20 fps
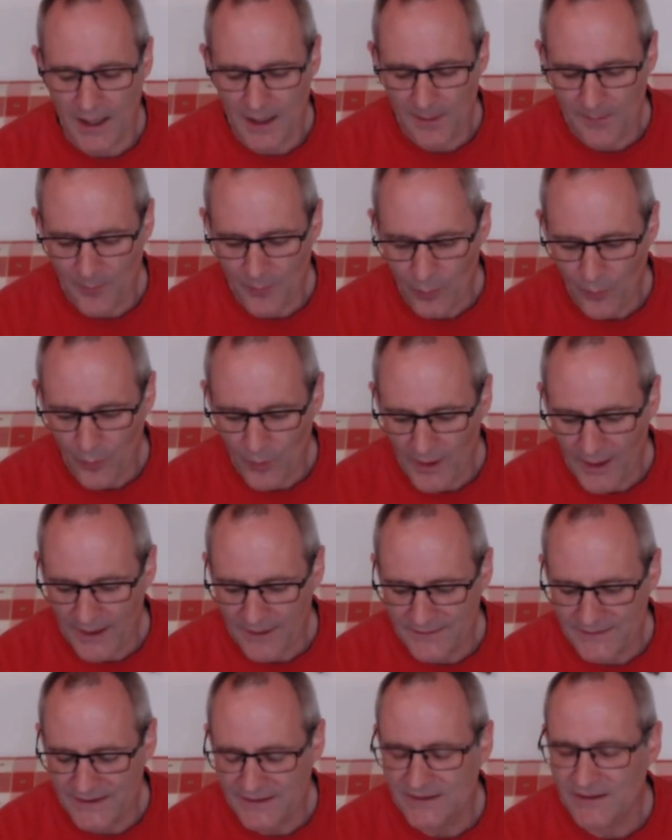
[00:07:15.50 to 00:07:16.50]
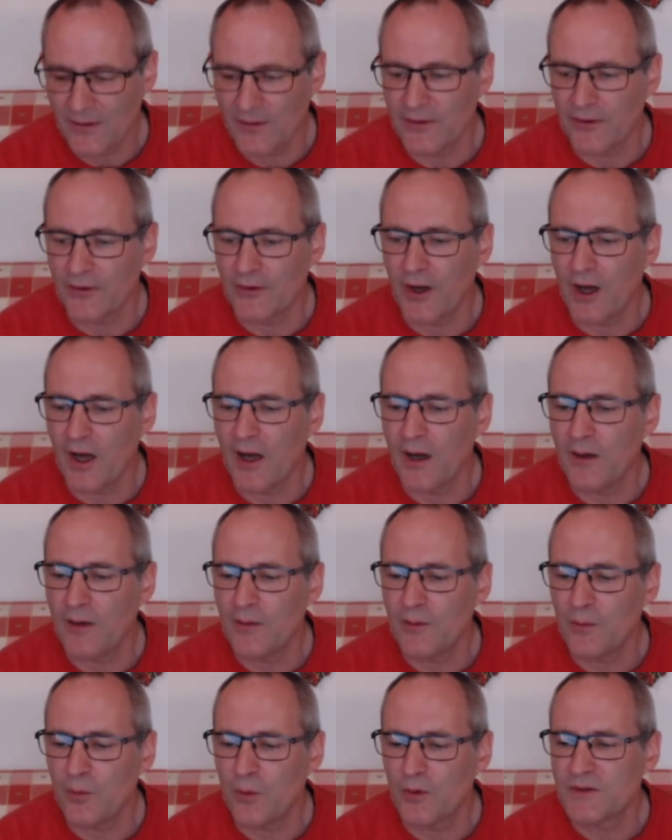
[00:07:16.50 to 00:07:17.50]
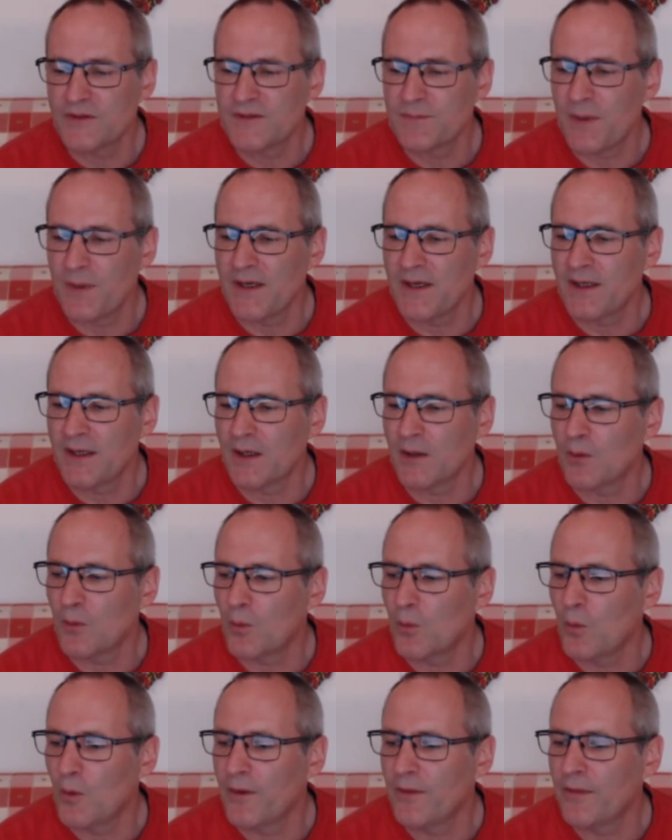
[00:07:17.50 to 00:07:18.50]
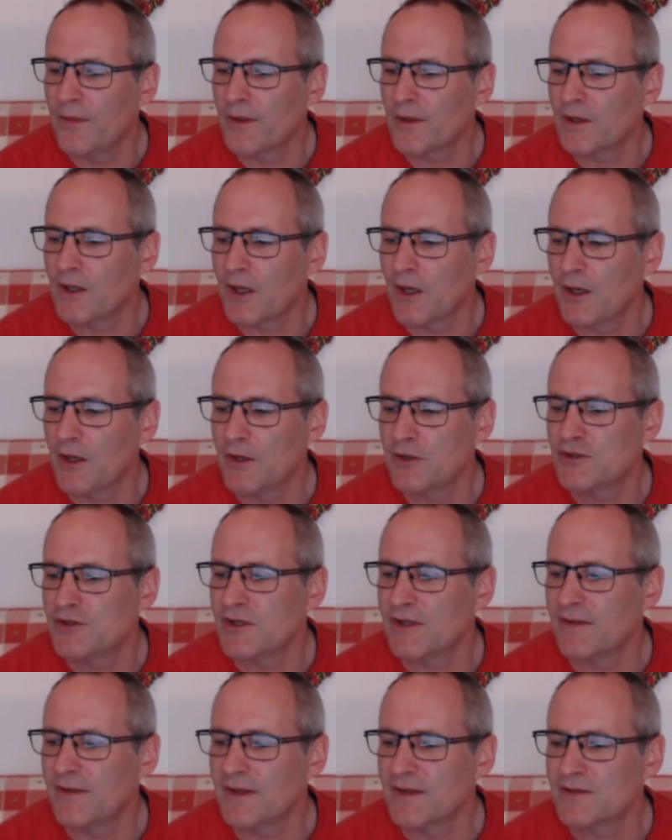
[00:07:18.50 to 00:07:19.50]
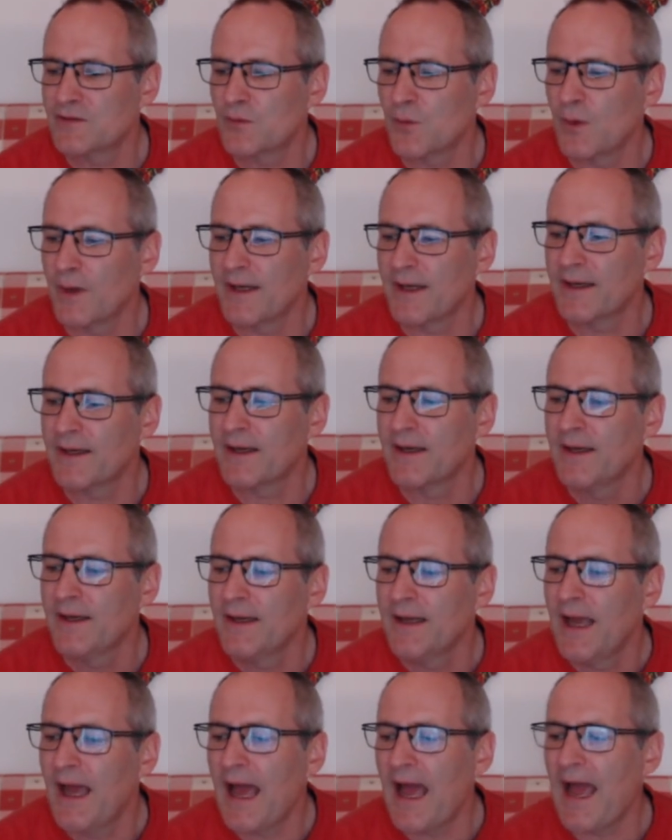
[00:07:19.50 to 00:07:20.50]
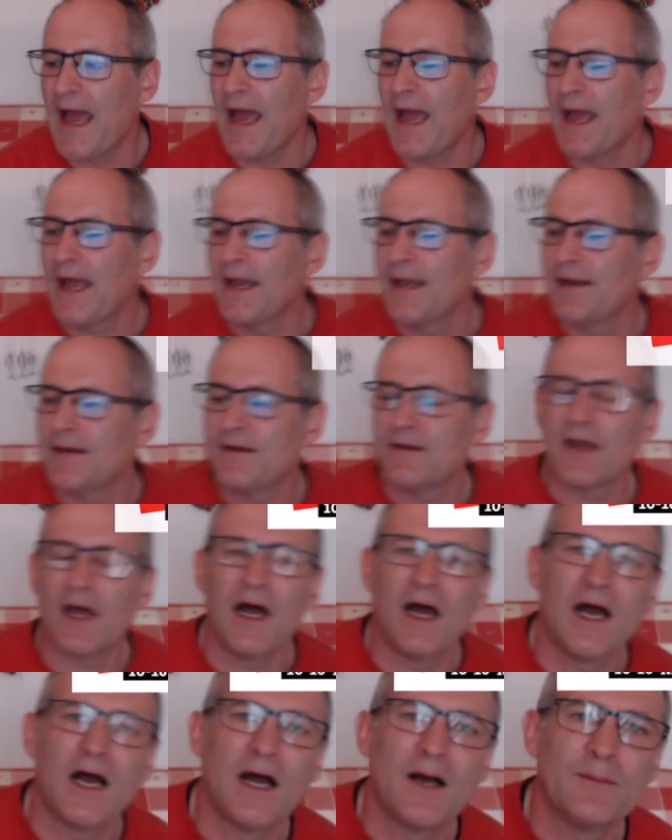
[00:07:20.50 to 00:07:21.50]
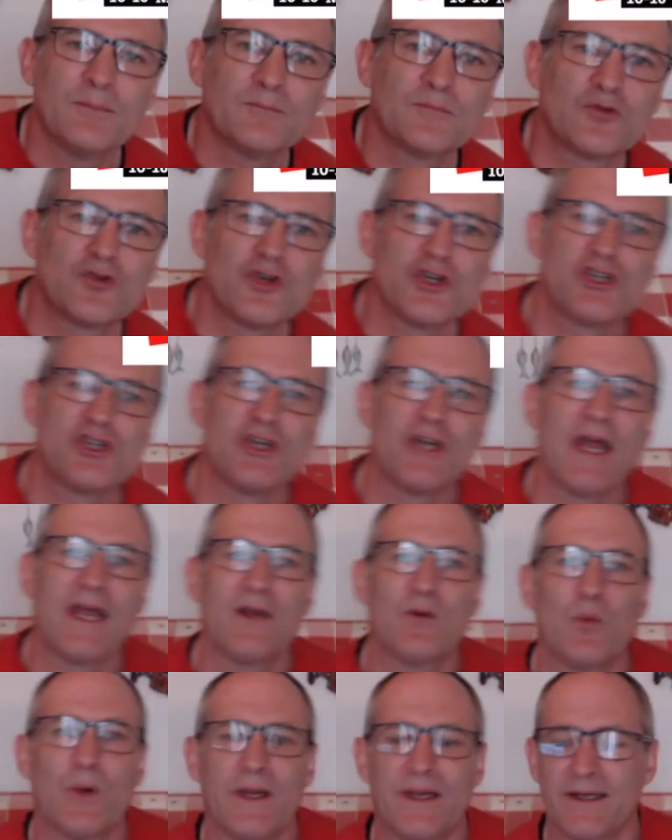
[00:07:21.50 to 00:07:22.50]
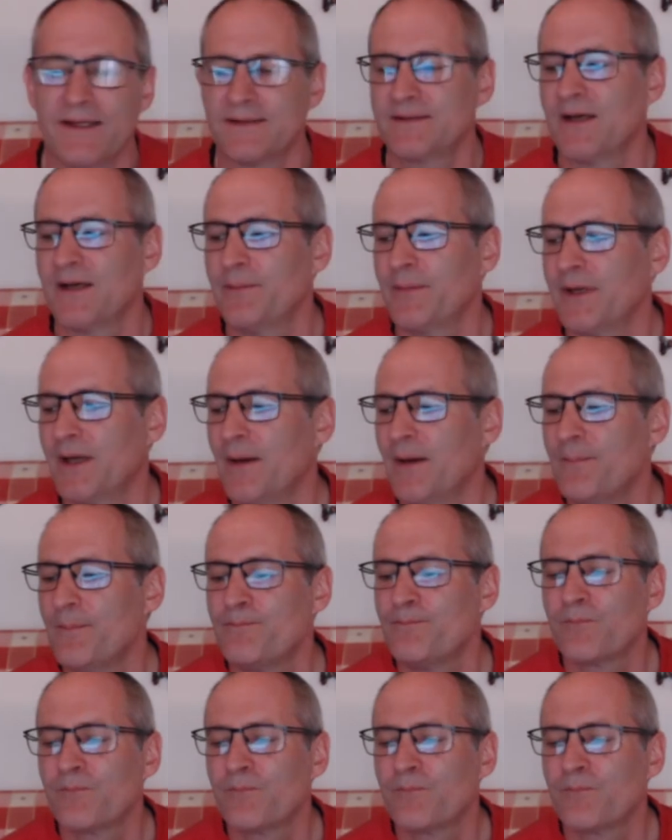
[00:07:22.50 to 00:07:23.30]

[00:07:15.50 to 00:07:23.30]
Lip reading: what else is going on? I was speaking with the clergy this week, and Christian Aid Week is coming up.